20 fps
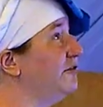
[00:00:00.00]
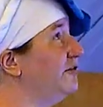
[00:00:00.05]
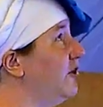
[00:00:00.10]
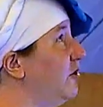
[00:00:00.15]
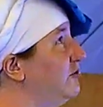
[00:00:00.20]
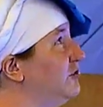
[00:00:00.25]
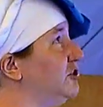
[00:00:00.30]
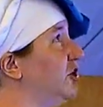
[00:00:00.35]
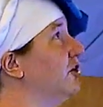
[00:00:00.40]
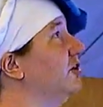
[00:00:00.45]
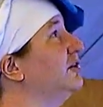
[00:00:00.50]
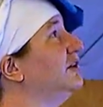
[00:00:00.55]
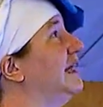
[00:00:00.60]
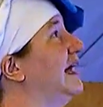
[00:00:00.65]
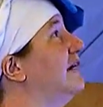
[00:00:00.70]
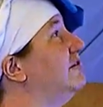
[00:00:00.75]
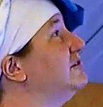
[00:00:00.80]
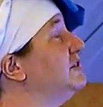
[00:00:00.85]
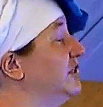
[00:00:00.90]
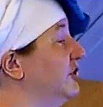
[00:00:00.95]
Though dark
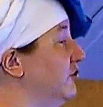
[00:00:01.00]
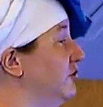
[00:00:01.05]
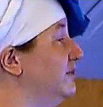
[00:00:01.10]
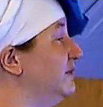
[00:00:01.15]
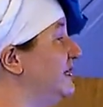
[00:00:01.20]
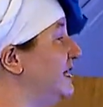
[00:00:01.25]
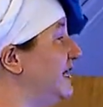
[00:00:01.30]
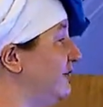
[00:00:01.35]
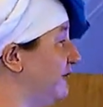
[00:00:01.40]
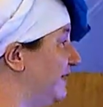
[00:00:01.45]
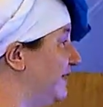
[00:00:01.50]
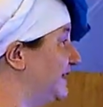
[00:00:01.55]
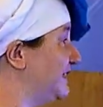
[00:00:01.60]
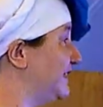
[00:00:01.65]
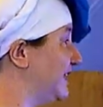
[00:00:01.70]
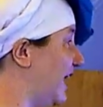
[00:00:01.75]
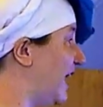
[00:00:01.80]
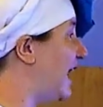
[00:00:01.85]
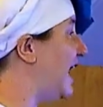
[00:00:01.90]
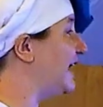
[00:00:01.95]
clouds loomed near in the
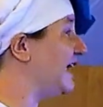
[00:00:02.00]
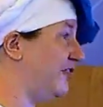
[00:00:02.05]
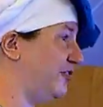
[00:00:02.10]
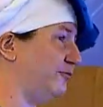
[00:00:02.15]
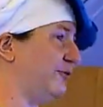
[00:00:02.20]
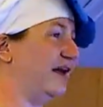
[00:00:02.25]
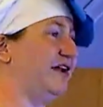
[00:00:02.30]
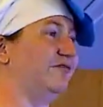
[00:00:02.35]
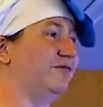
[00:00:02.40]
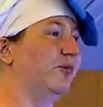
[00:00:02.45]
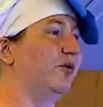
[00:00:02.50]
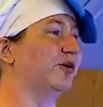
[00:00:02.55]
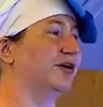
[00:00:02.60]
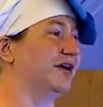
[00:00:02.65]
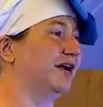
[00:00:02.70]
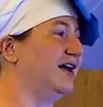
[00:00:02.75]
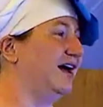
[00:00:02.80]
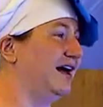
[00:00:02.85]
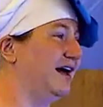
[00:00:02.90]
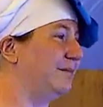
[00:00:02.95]
sky, a threat of more to
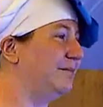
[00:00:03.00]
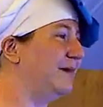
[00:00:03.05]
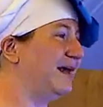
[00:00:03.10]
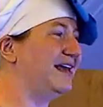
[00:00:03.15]
come,